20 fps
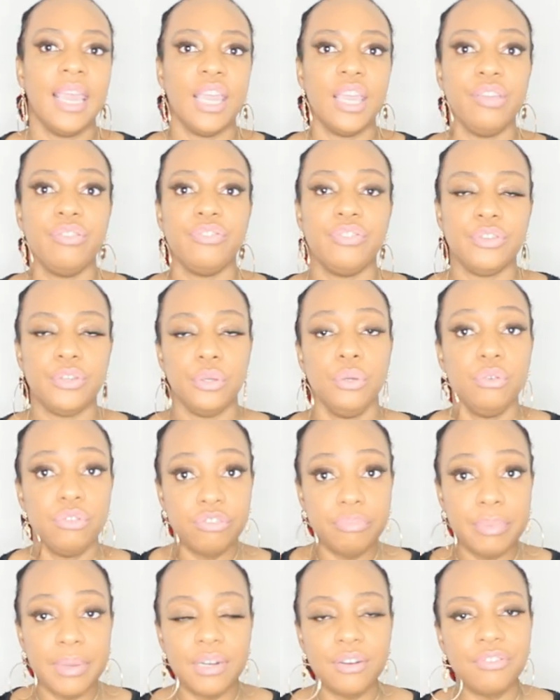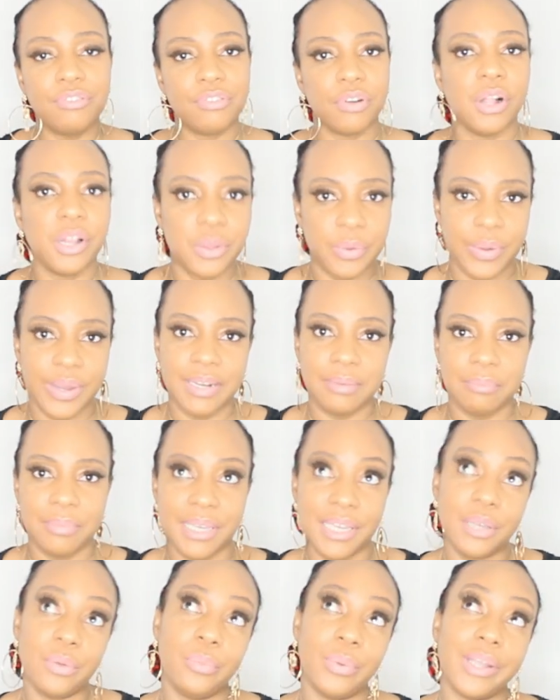If you've been following me,